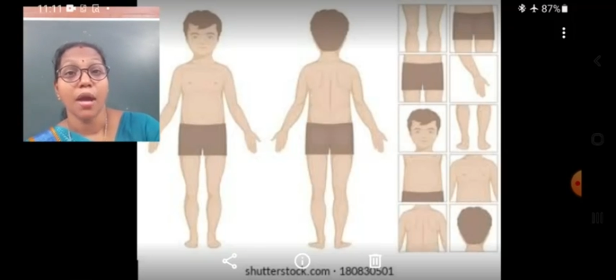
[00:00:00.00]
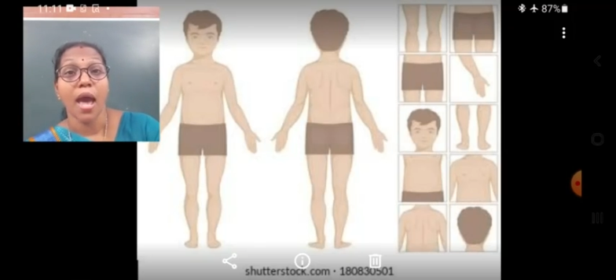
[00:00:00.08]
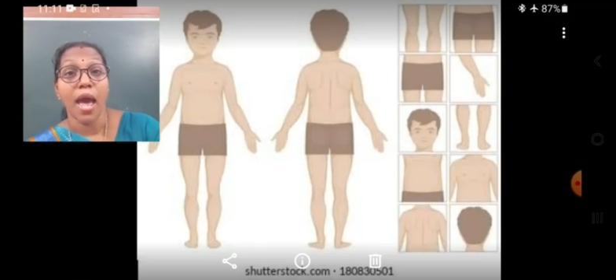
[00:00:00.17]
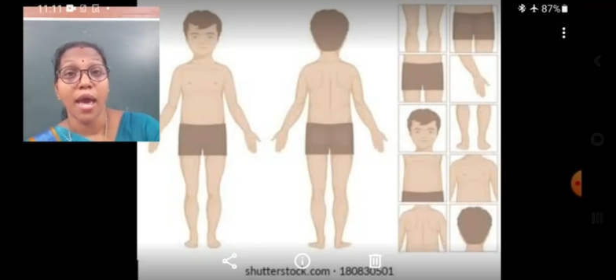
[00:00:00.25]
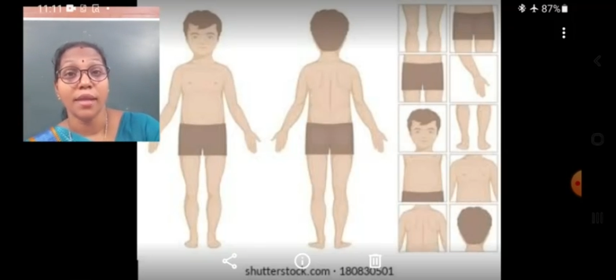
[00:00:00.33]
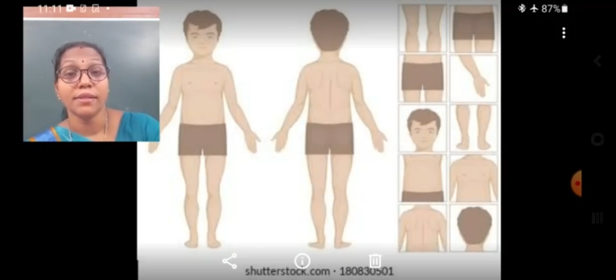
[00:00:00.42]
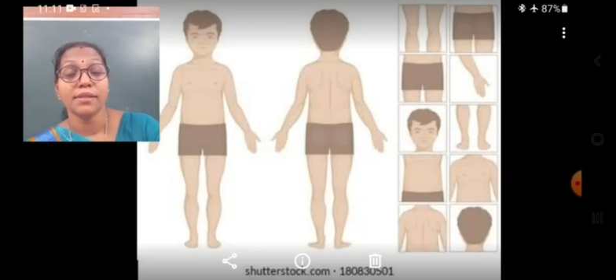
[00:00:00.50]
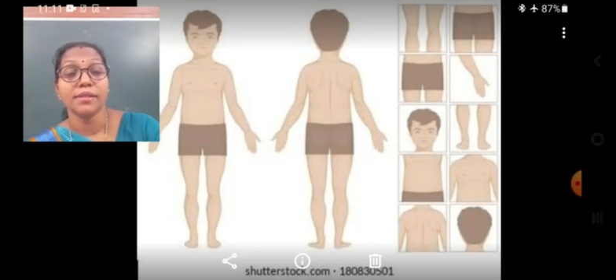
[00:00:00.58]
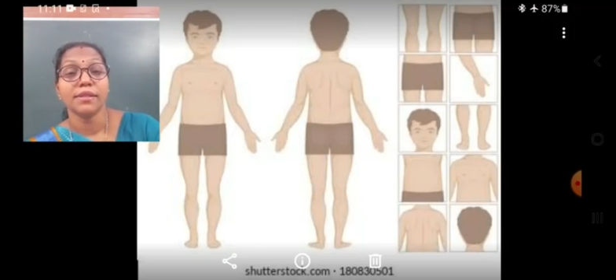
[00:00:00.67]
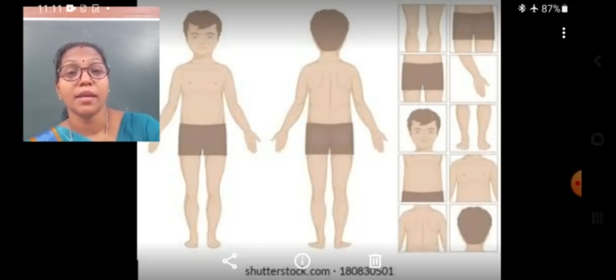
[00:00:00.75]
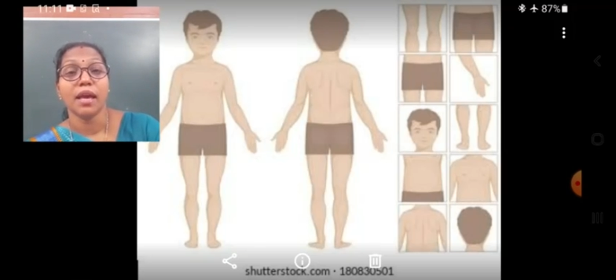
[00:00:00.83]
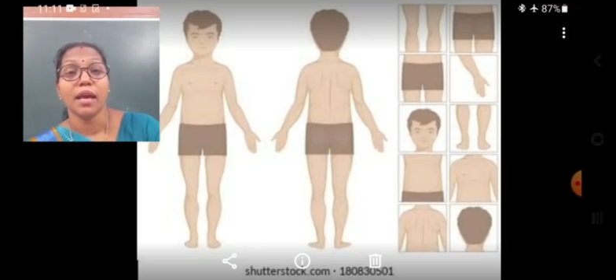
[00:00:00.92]

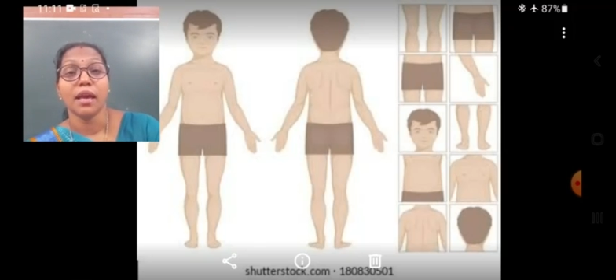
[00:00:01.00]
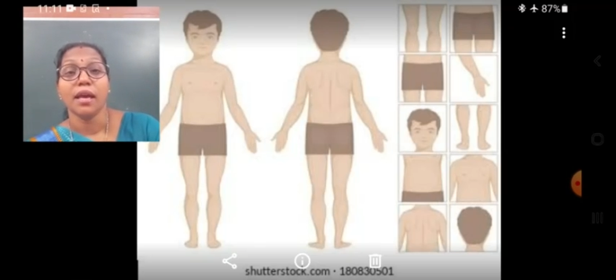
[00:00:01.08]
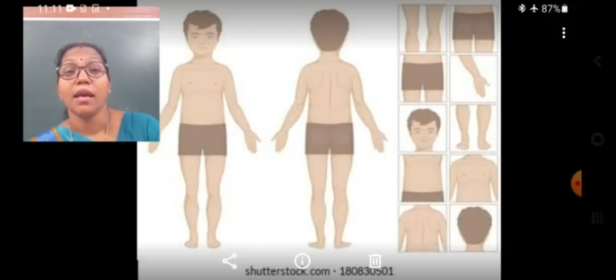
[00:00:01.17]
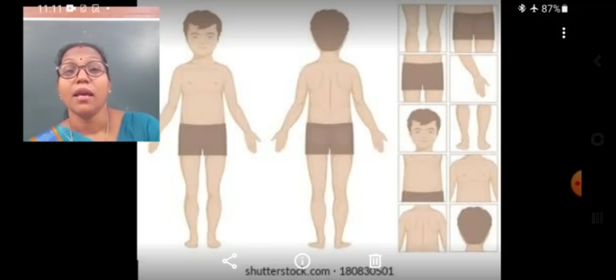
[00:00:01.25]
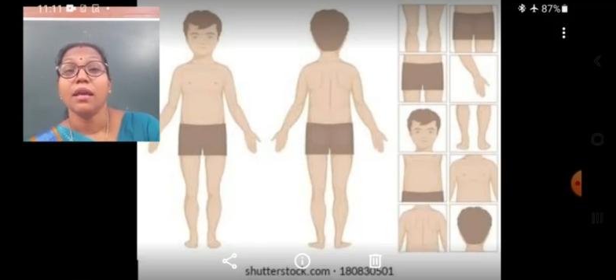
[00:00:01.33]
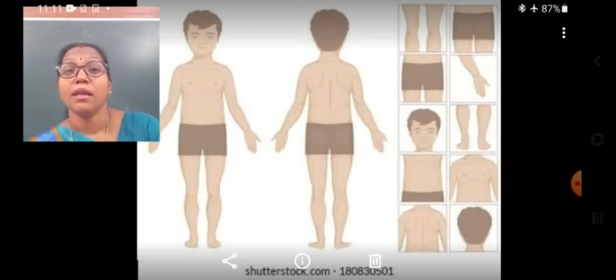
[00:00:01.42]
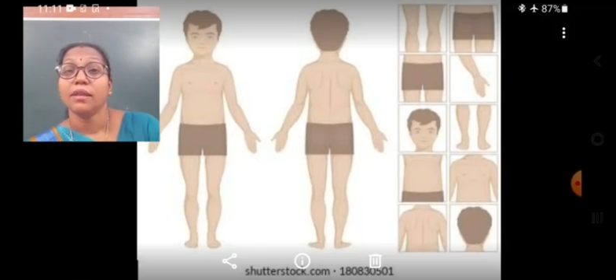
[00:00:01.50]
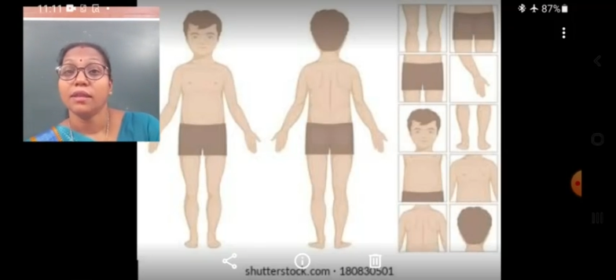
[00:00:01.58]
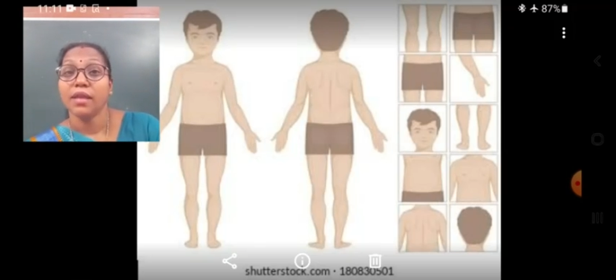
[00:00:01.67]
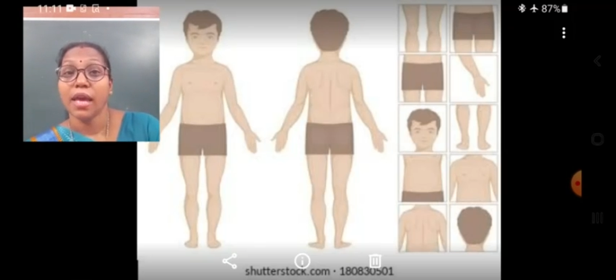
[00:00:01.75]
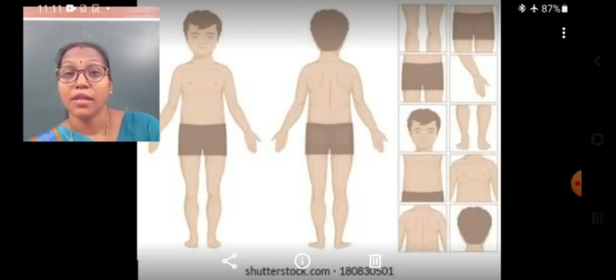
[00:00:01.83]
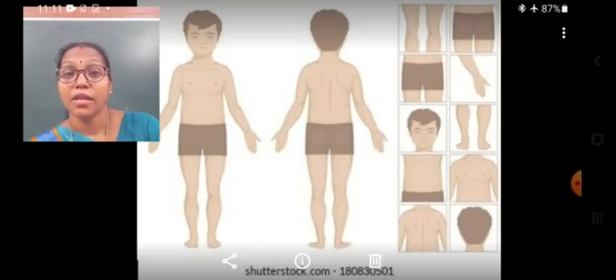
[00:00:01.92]
hands
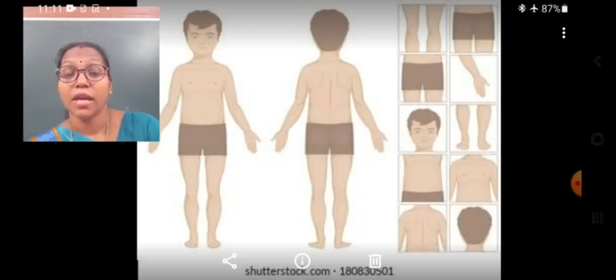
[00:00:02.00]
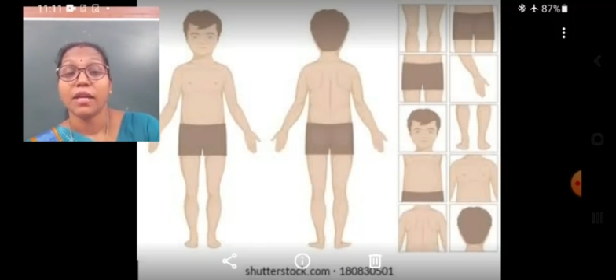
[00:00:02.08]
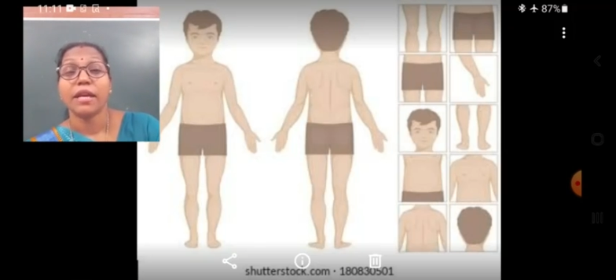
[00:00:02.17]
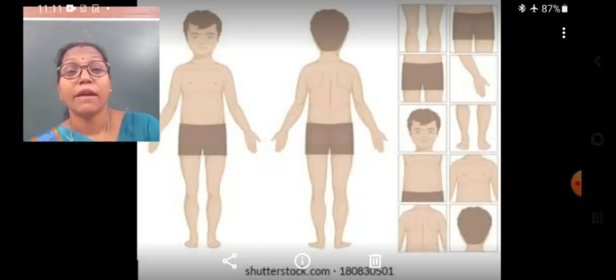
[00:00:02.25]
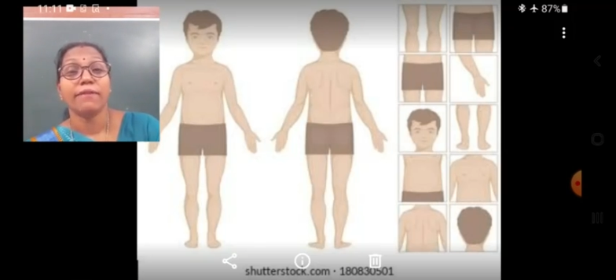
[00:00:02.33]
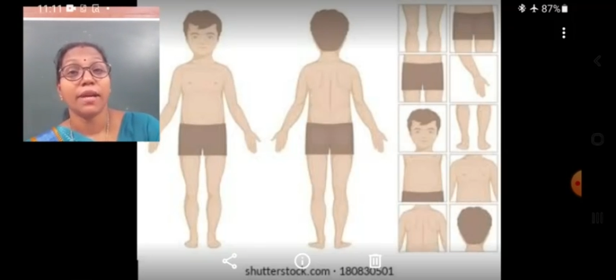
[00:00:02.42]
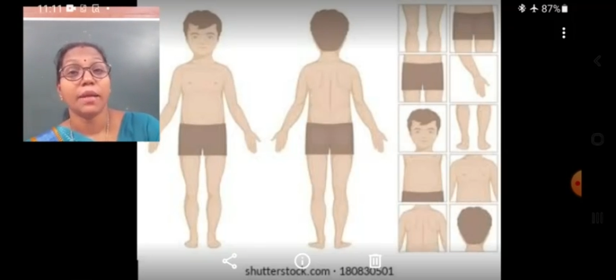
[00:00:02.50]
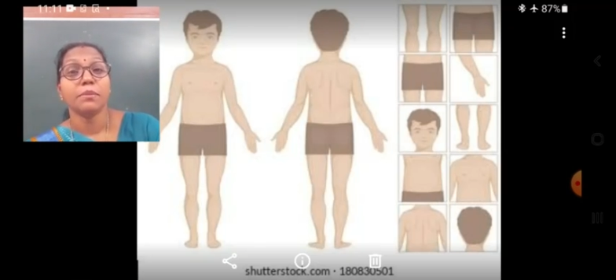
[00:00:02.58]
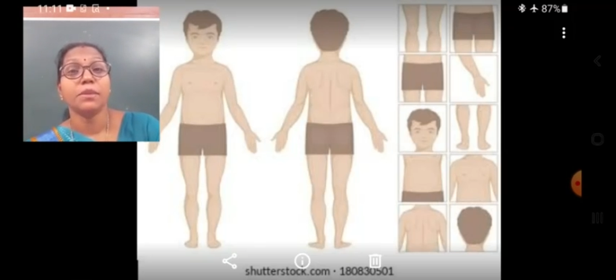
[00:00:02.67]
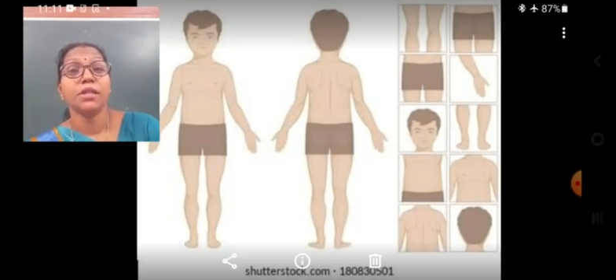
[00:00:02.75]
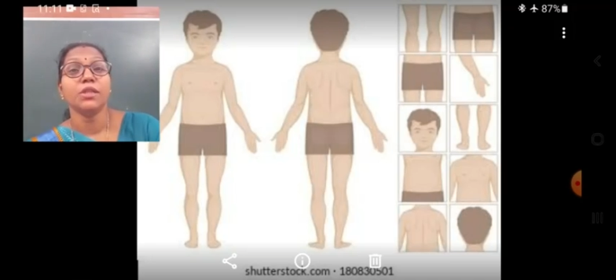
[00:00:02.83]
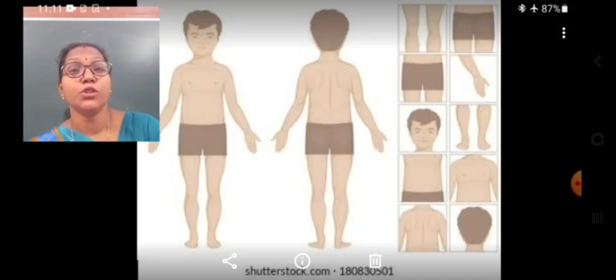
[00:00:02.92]
that are
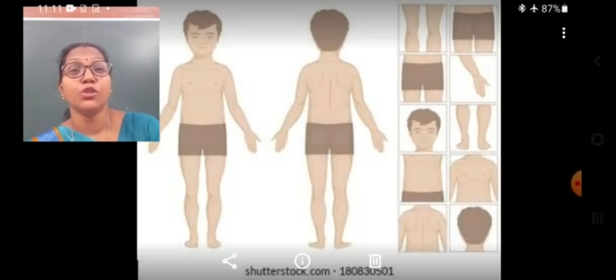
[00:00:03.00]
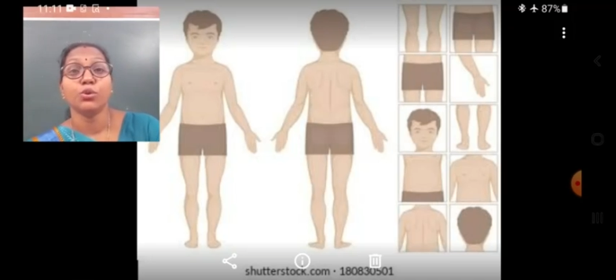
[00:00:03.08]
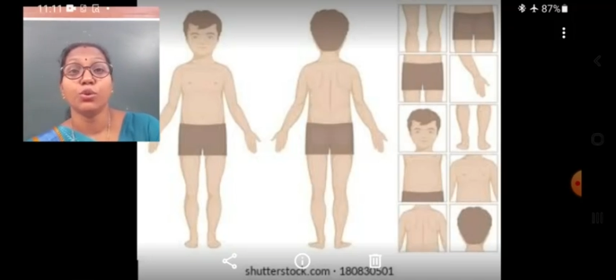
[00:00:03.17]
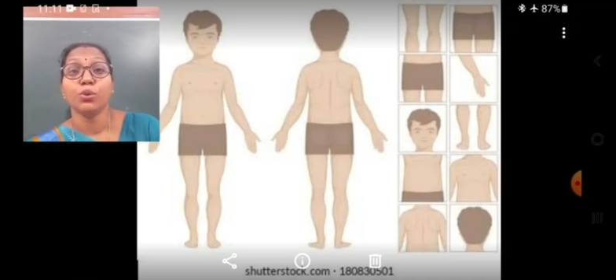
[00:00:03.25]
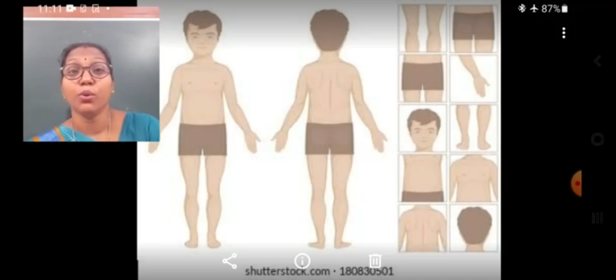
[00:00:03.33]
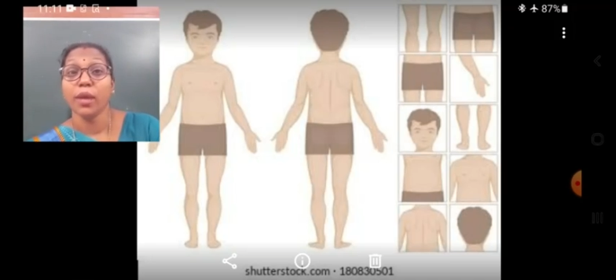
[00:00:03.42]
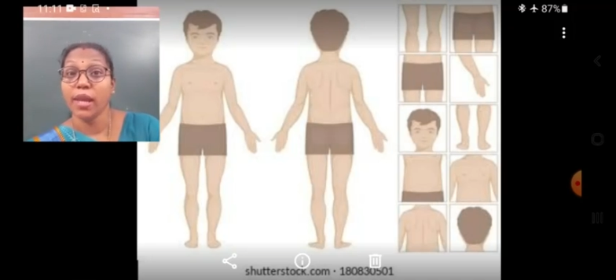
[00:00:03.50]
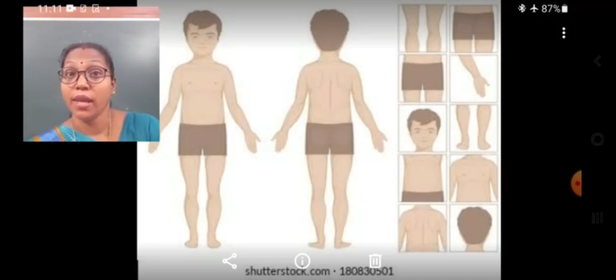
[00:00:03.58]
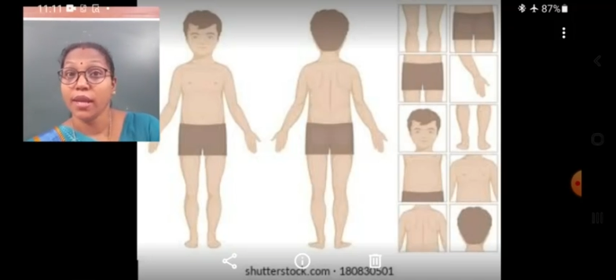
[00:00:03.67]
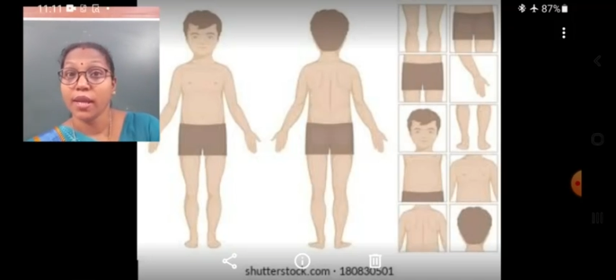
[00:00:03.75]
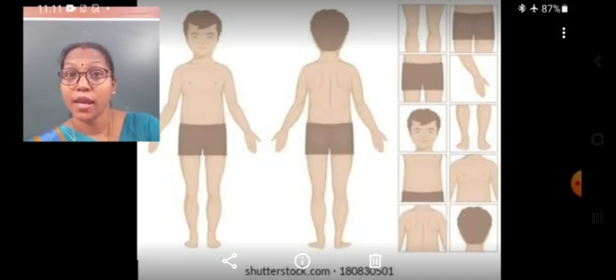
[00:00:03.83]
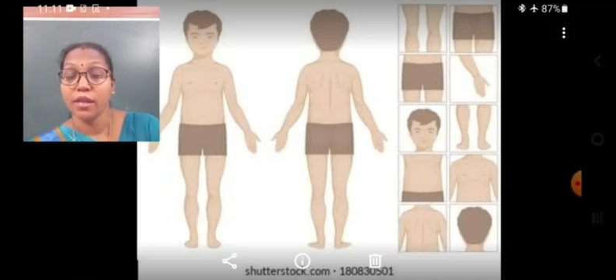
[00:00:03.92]
developed to do
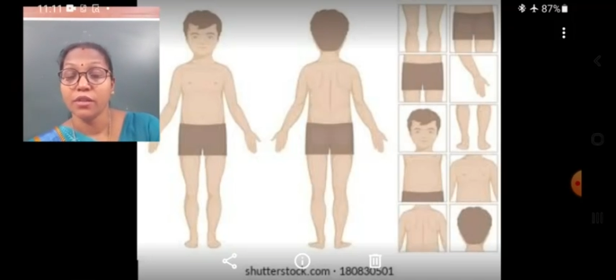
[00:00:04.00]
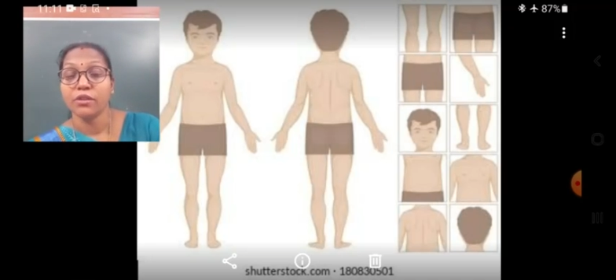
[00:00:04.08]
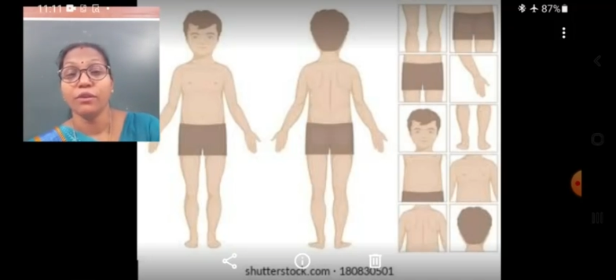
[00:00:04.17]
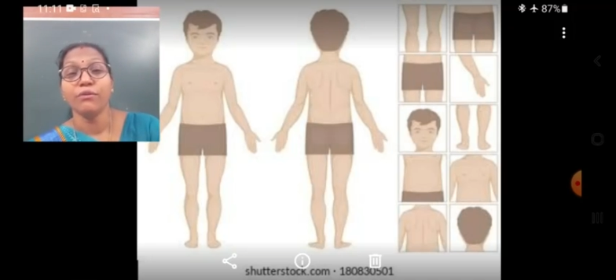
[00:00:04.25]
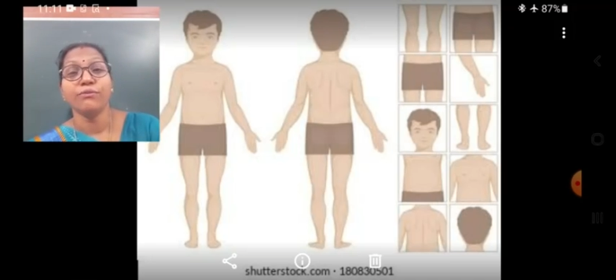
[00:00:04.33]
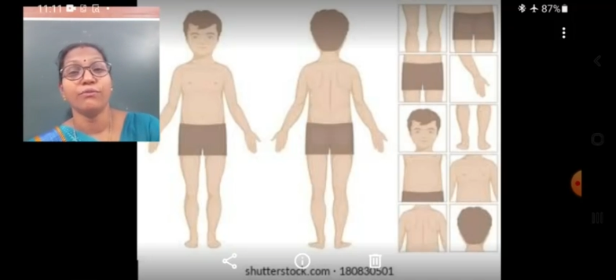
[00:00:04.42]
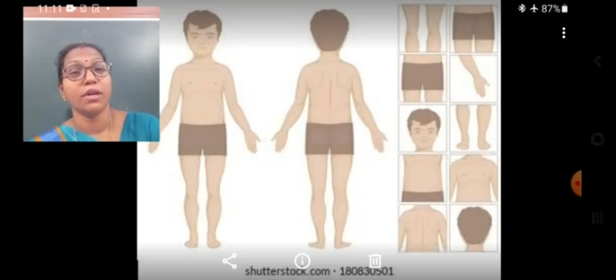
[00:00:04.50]
any kind of